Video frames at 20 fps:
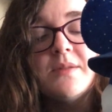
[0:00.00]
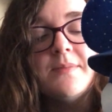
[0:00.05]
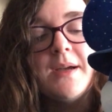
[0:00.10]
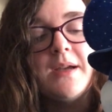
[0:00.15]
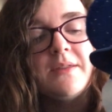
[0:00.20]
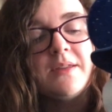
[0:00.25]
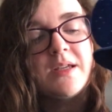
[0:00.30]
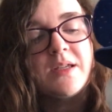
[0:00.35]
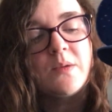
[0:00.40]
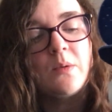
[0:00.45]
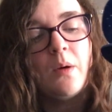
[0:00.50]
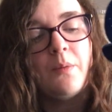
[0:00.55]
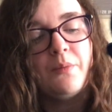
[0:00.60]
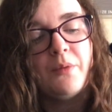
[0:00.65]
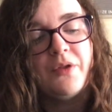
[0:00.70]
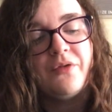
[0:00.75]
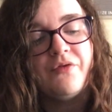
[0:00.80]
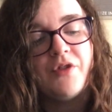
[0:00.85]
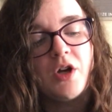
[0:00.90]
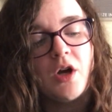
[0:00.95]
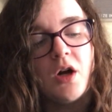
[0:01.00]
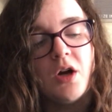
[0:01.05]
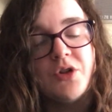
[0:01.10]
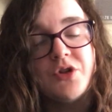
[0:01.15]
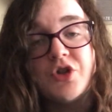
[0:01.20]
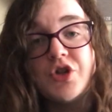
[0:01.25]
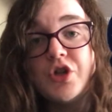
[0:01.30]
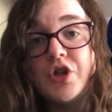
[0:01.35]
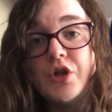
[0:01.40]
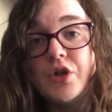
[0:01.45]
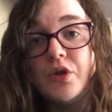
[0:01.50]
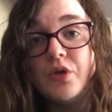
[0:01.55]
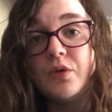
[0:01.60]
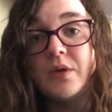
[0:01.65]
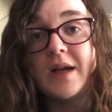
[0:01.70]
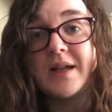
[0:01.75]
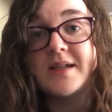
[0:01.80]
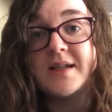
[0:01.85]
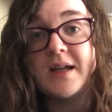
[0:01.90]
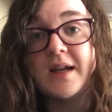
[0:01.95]
about this one with regards to
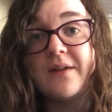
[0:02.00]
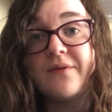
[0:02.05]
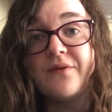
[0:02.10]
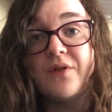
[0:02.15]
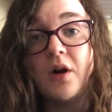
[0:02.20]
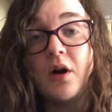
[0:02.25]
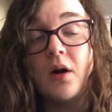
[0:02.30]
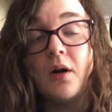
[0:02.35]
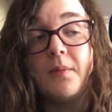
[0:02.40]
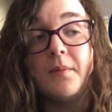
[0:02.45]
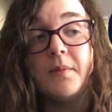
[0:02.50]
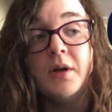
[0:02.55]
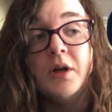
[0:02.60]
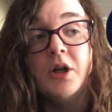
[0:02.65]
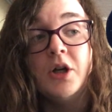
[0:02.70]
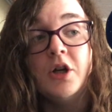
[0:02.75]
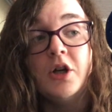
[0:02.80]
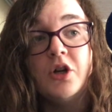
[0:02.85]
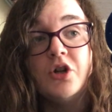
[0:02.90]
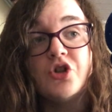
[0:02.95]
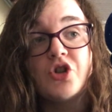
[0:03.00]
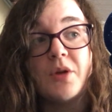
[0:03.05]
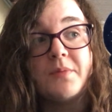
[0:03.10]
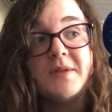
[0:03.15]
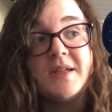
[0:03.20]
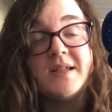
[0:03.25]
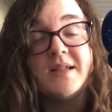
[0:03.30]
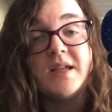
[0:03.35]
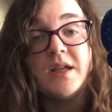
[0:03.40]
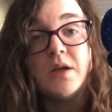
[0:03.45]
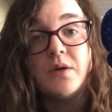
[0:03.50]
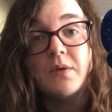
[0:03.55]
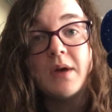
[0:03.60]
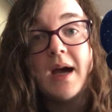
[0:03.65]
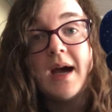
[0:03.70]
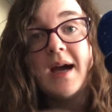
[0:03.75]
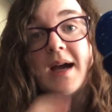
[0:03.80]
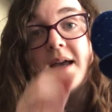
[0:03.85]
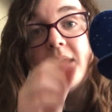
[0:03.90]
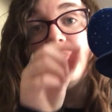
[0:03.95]
getting it from Shop Disney U
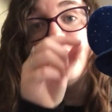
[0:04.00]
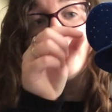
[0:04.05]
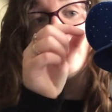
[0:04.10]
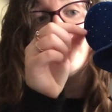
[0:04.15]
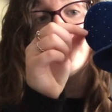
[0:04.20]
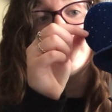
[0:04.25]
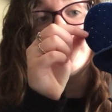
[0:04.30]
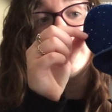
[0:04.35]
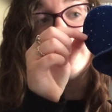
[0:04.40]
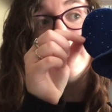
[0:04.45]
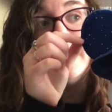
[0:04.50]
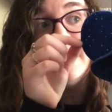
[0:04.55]
K because the